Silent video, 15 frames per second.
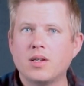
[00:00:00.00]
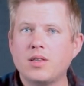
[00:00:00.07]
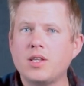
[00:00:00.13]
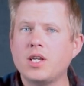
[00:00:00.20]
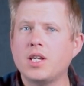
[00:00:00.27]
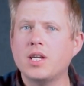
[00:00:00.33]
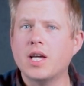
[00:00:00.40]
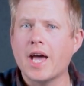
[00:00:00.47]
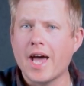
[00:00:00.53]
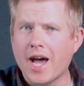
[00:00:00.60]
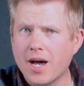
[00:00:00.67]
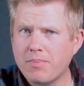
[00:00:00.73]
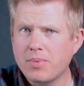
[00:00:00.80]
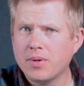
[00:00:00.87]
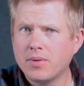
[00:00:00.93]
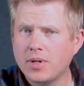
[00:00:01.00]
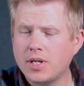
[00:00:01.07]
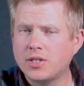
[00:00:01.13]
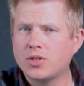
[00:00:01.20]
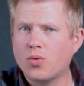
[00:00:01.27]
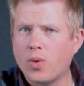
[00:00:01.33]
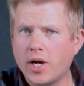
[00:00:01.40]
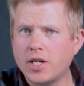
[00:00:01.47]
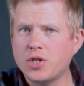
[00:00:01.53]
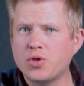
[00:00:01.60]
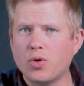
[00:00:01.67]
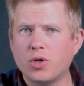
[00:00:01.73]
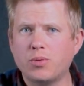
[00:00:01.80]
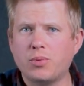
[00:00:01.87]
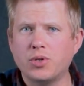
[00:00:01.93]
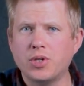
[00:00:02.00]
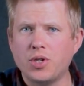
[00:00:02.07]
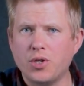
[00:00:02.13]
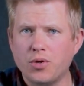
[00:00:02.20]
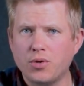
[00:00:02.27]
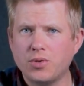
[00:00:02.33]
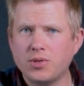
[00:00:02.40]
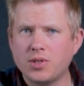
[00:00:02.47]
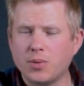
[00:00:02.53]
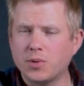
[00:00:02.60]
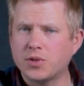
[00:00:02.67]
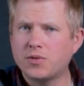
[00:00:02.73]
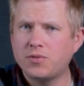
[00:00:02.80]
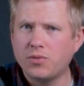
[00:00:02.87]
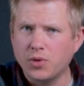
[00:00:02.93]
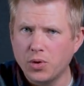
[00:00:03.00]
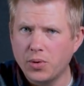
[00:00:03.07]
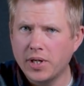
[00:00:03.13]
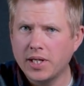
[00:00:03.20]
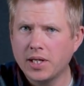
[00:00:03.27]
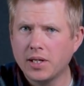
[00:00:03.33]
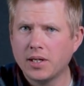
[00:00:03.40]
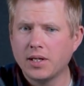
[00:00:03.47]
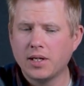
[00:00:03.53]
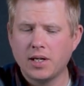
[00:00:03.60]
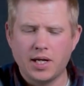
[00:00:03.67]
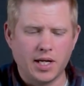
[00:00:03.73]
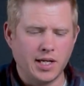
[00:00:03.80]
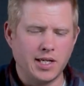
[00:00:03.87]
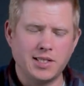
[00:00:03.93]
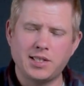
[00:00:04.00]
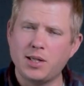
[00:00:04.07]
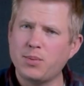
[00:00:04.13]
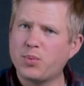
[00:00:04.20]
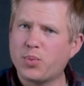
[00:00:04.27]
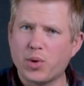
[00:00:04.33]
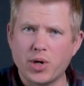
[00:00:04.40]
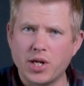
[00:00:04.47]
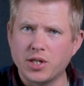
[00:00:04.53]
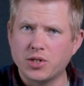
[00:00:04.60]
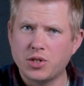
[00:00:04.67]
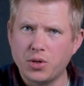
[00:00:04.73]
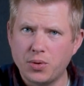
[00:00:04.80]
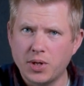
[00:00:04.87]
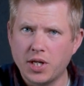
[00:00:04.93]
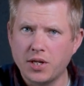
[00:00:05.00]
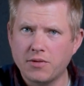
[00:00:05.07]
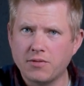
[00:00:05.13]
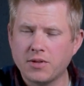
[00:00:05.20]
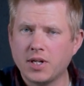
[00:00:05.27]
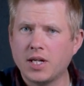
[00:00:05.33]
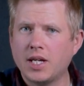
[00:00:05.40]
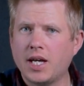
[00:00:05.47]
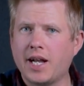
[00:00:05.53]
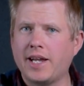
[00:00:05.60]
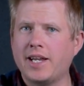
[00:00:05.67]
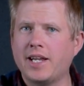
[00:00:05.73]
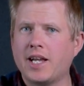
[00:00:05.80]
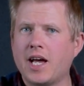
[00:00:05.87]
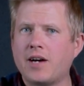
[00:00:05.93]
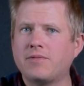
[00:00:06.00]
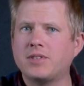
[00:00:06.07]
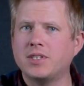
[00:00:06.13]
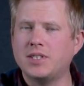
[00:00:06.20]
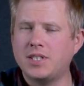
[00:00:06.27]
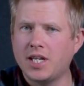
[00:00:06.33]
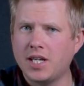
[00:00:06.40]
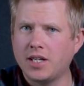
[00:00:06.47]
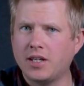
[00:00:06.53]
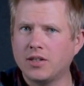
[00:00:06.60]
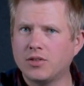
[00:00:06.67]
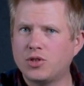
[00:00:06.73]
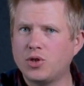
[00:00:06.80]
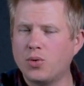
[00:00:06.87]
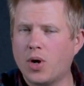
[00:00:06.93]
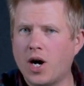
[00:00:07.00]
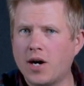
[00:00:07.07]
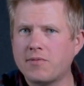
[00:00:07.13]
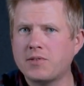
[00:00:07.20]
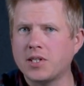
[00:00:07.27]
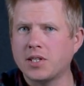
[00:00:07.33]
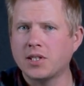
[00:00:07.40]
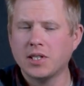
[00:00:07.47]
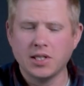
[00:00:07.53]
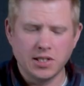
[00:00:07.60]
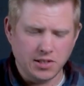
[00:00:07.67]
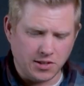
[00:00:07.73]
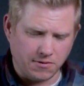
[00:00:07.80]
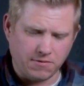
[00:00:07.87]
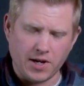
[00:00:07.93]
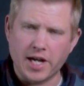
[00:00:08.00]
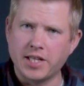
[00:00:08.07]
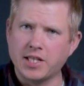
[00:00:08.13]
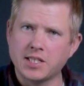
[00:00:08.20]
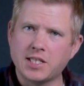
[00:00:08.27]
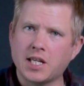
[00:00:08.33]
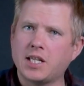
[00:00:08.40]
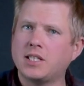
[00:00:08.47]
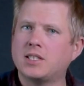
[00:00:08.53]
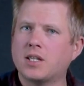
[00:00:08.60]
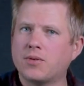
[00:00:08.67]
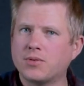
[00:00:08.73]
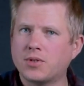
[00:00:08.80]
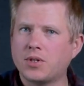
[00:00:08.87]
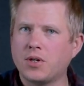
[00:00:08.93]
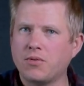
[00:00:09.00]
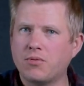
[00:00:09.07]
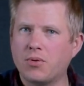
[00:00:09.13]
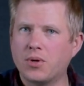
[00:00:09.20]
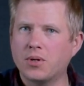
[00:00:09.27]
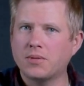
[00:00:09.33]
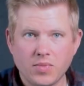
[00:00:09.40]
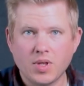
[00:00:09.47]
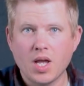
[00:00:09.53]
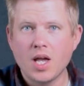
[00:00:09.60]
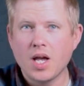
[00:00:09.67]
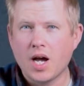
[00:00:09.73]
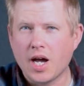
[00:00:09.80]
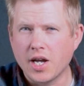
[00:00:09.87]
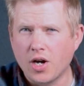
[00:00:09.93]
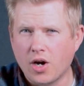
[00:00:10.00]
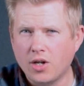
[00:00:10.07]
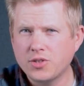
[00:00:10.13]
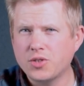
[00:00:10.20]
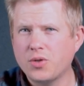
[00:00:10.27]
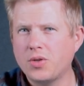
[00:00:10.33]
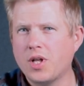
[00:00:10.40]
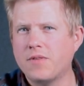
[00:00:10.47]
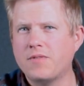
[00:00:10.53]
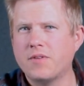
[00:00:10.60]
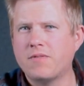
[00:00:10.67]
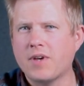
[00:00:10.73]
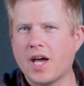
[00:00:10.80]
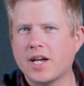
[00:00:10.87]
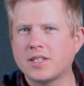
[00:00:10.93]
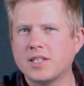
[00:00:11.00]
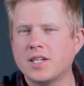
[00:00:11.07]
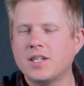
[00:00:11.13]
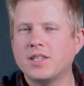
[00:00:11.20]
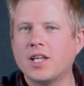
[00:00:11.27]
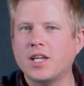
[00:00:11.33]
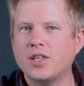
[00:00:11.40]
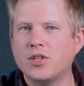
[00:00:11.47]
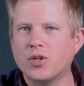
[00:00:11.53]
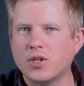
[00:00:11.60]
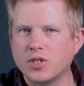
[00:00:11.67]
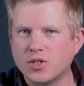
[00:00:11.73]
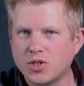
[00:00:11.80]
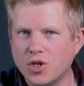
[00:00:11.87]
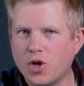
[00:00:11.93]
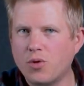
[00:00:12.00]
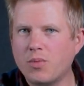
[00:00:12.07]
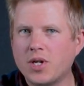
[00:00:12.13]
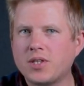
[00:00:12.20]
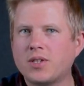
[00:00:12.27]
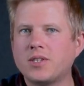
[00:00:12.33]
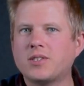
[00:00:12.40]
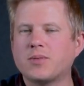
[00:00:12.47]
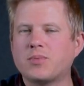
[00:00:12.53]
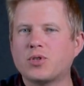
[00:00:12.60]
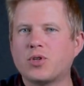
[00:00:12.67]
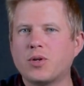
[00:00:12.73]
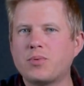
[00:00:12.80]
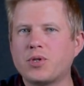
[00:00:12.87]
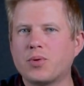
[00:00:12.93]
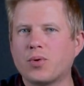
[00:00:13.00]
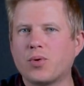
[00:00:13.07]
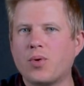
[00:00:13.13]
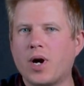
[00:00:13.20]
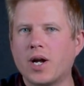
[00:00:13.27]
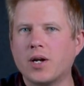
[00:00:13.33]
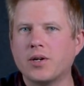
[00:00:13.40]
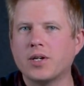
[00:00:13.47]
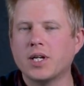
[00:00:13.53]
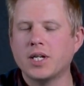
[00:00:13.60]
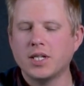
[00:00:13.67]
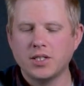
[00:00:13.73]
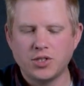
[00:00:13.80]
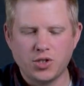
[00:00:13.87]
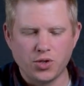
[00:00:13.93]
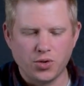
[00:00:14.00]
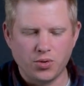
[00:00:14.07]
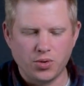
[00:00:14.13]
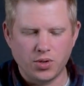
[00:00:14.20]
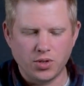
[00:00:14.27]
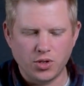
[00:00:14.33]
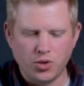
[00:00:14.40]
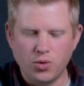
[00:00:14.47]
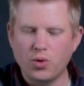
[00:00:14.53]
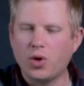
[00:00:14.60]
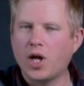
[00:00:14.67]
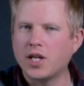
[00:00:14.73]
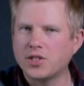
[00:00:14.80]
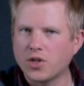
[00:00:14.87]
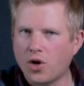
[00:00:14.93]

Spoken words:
The app is quite enjoyable to use. It was fluid. It seemed pretty intuitive, and I didn't have to dig too often to find the settings I was looking for. I also love the fact that there is no monthly subscription required to utilize